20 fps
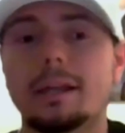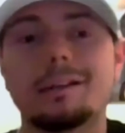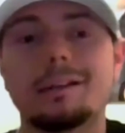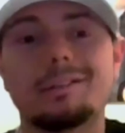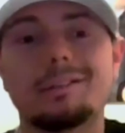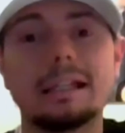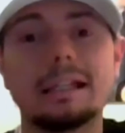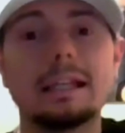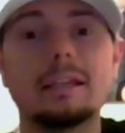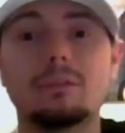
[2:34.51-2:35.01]

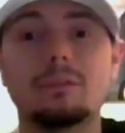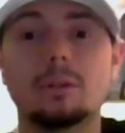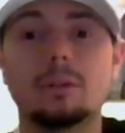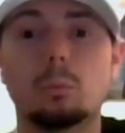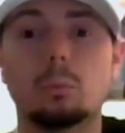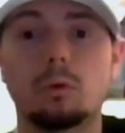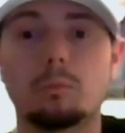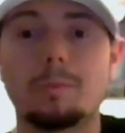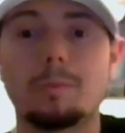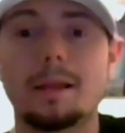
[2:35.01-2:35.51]
she even
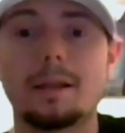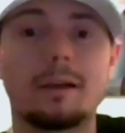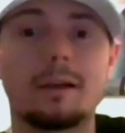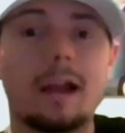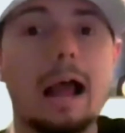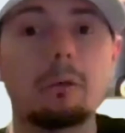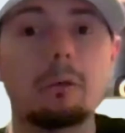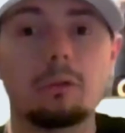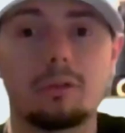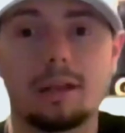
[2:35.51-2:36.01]
was better
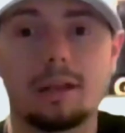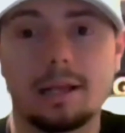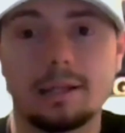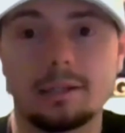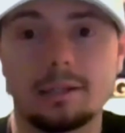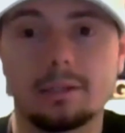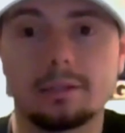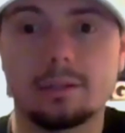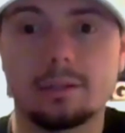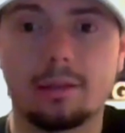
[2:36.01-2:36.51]

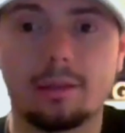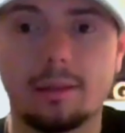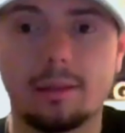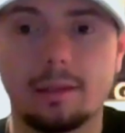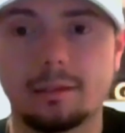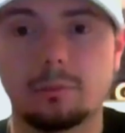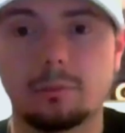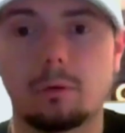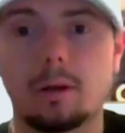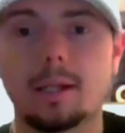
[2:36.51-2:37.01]
outside than
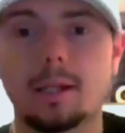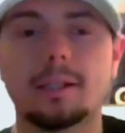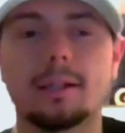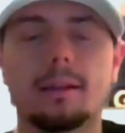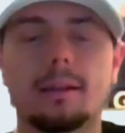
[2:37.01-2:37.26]
Sandy Ryan.